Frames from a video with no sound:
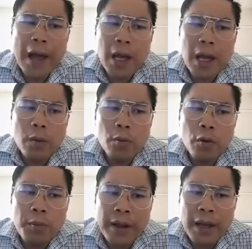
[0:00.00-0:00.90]
would
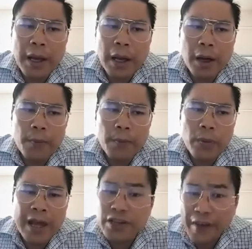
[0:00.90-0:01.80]
be
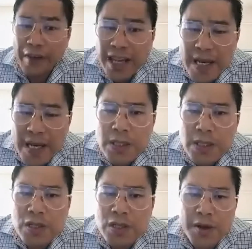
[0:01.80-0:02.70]
ease of access
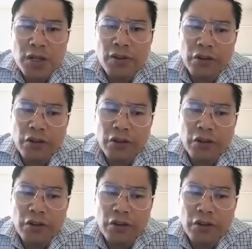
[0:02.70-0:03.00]
to specialists.